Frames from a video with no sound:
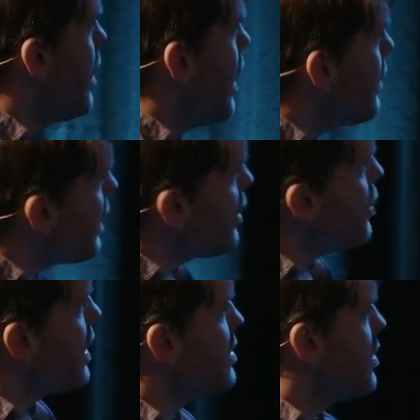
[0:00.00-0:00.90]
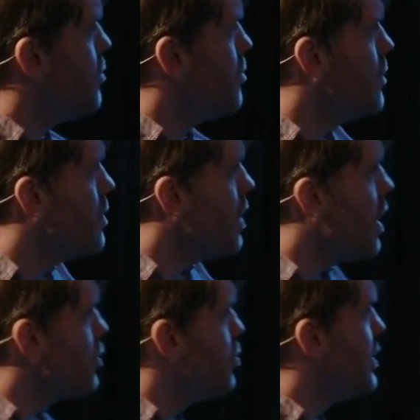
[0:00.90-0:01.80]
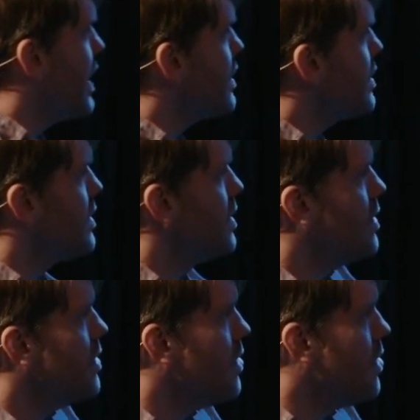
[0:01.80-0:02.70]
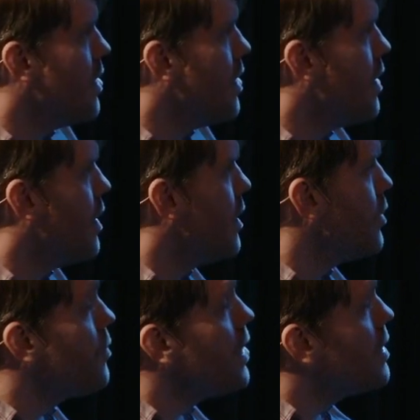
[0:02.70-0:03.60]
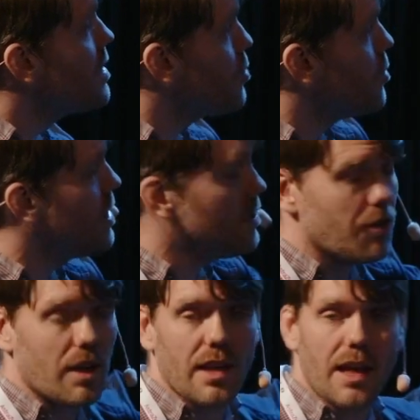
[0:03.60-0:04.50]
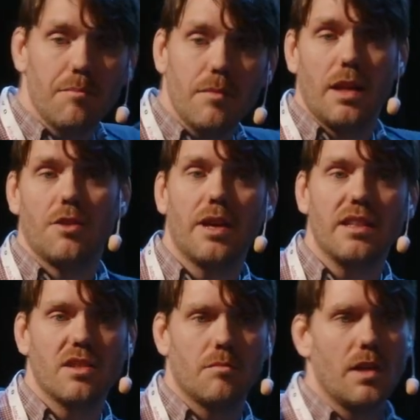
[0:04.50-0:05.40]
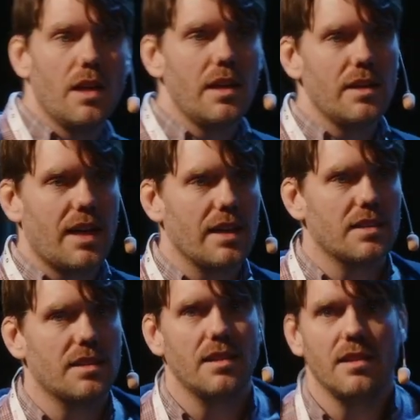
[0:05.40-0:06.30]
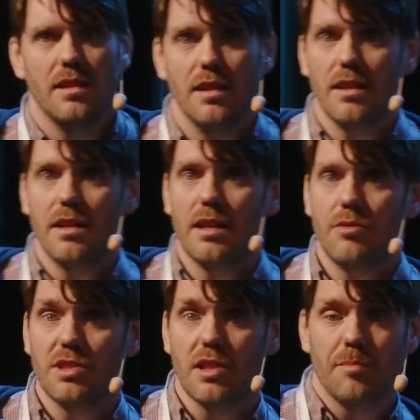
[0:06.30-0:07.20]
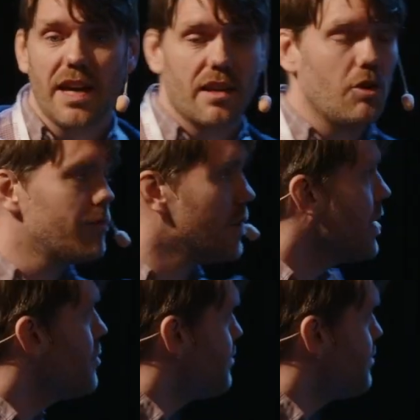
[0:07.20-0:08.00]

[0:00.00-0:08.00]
And then you get some output text. You feed this prompt into your LLM, and you get some nice result back, hopefully.